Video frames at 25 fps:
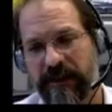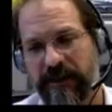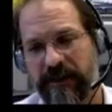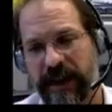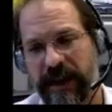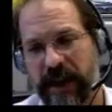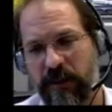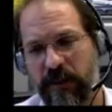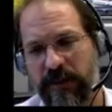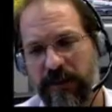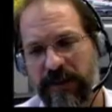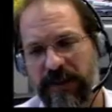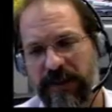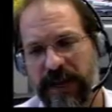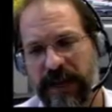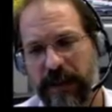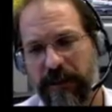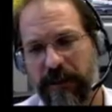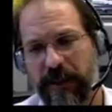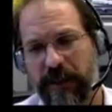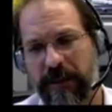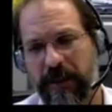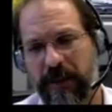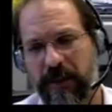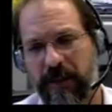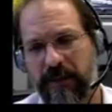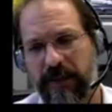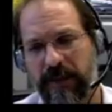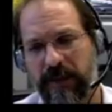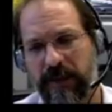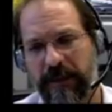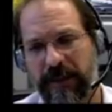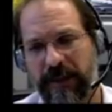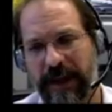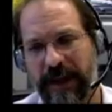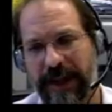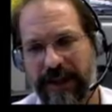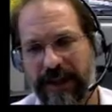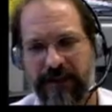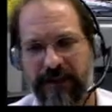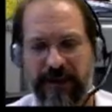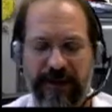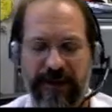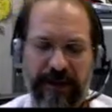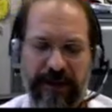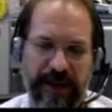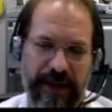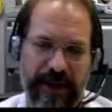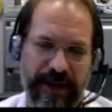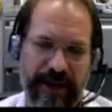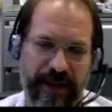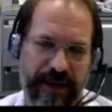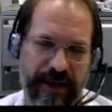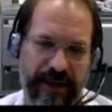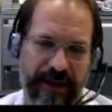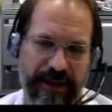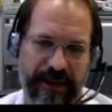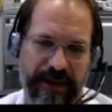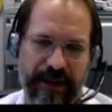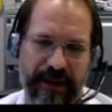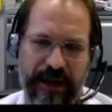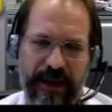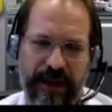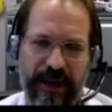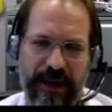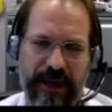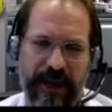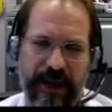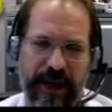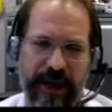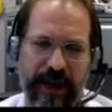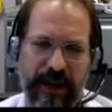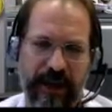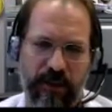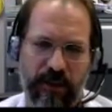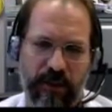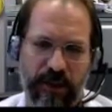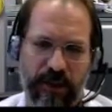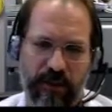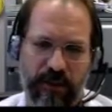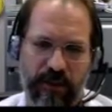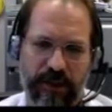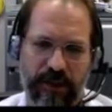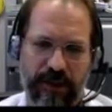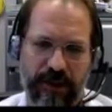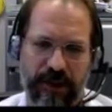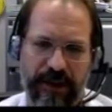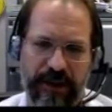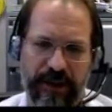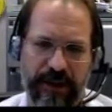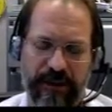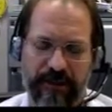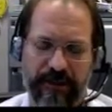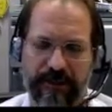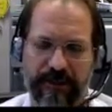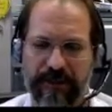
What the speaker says: that would snap up our available hydrogen ion, and we would